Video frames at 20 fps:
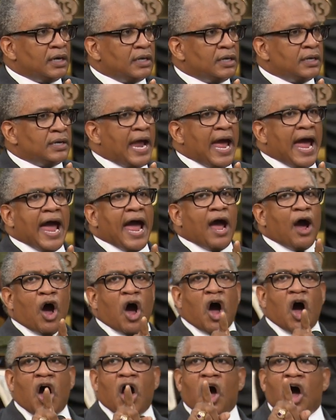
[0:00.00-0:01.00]
Now
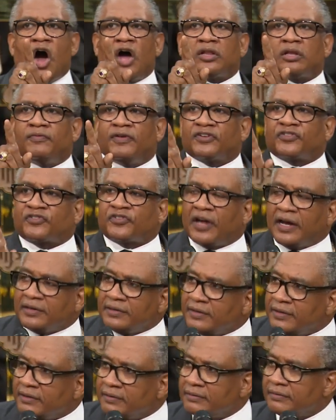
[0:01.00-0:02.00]
all of a
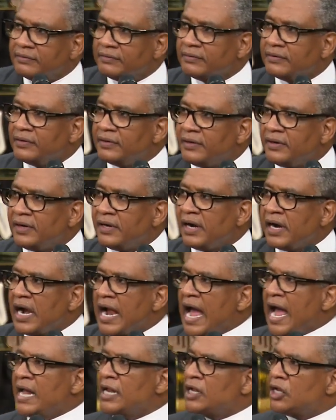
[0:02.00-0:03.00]
sudden,
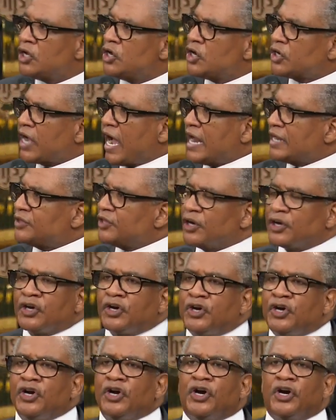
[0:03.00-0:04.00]
look at the
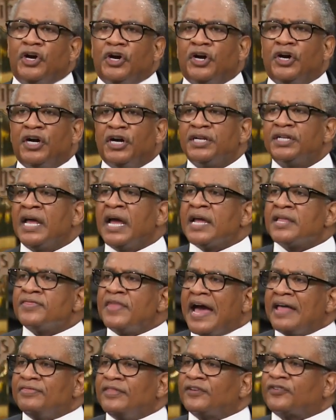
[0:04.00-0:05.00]
good
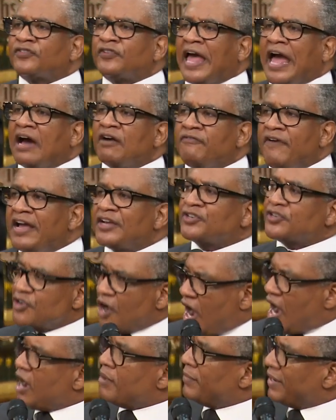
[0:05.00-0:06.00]
that the Salvation
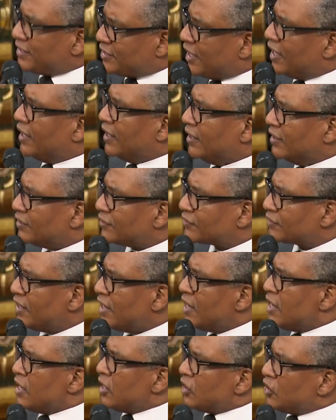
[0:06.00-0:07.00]
Army does.
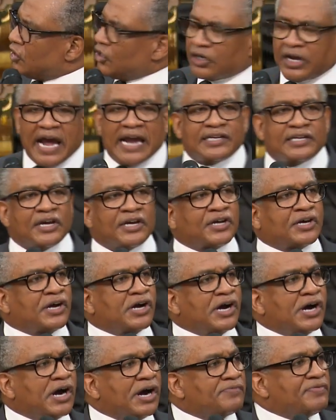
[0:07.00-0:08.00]
Look at the
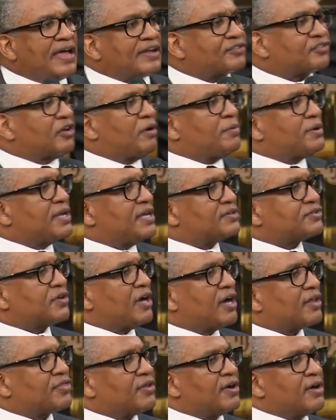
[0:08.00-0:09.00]
good that some of these
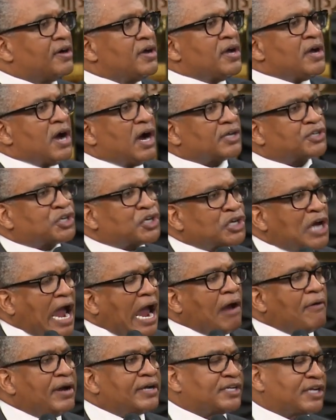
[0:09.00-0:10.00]
other uh,
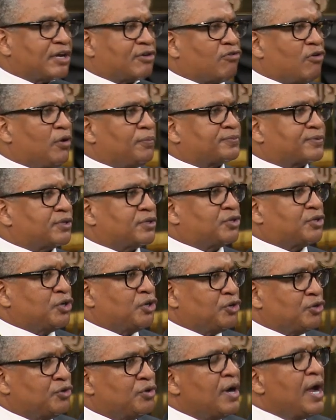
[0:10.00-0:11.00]
charity groups
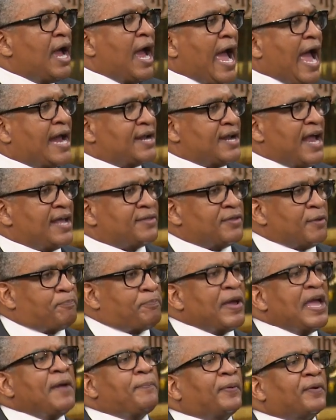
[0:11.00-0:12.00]
do and, and the
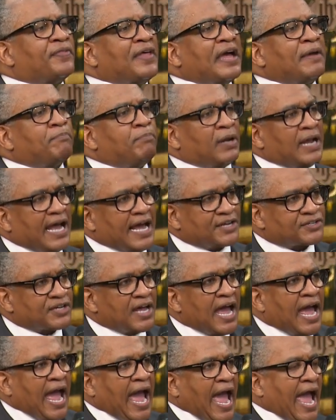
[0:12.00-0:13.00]
people they bless.
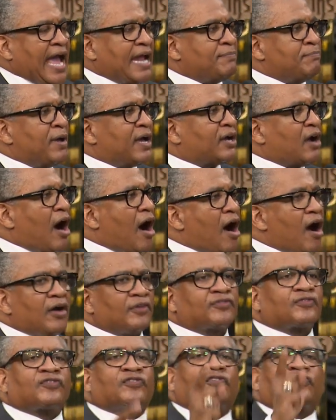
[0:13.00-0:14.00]
And
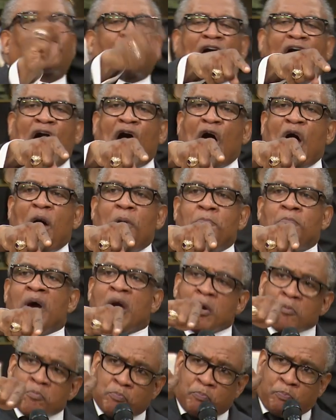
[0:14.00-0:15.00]
because some
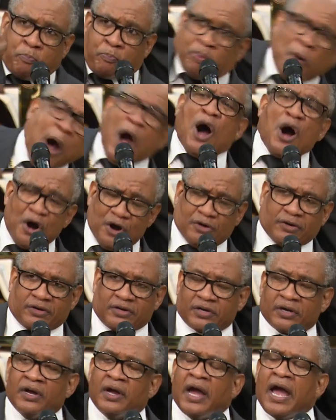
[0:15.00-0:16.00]
punk
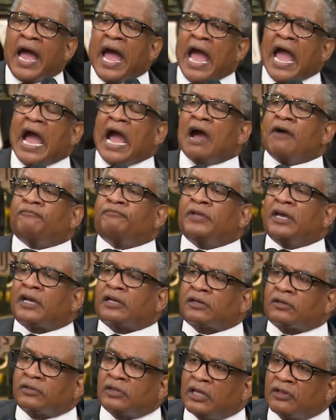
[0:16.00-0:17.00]
have de
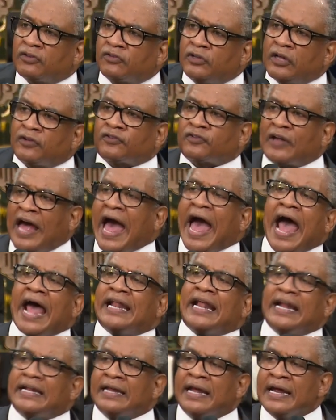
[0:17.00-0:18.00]
this
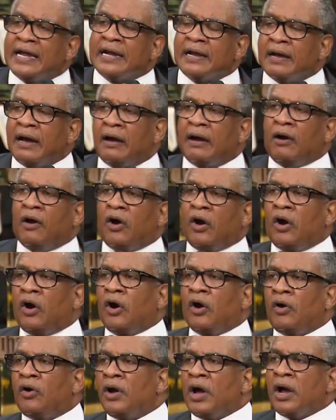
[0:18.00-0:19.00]
decided uh,
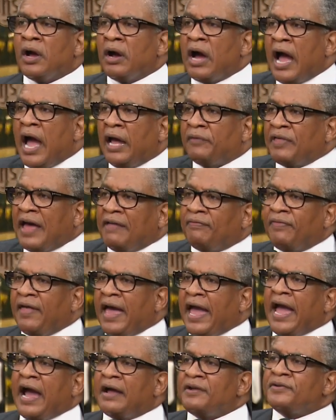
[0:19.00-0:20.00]
oh, uh, that
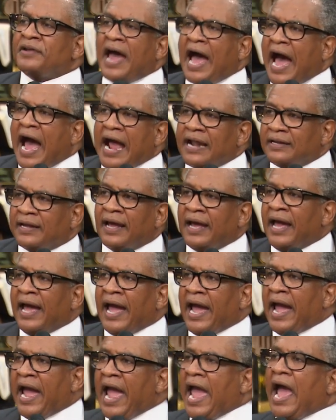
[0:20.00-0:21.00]
they are not
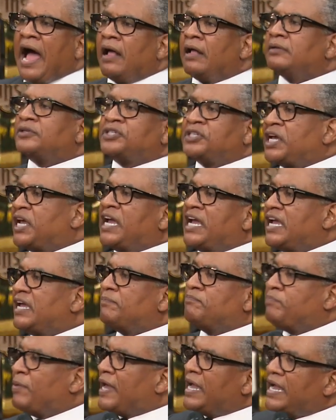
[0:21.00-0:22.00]

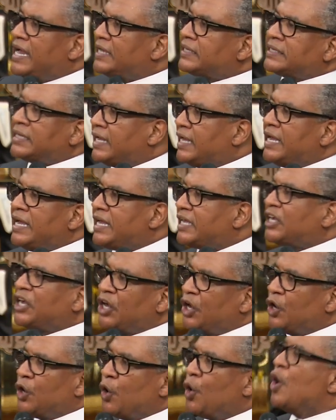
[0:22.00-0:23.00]

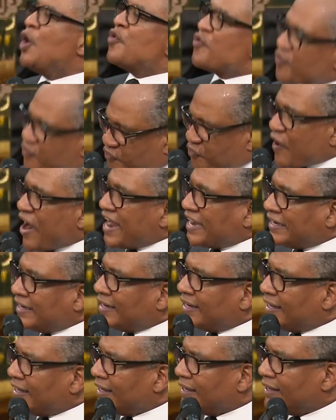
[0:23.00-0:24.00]
LGBTQ
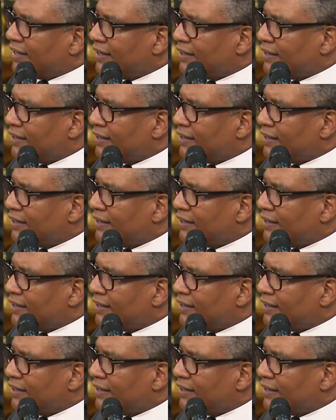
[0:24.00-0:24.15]
friendly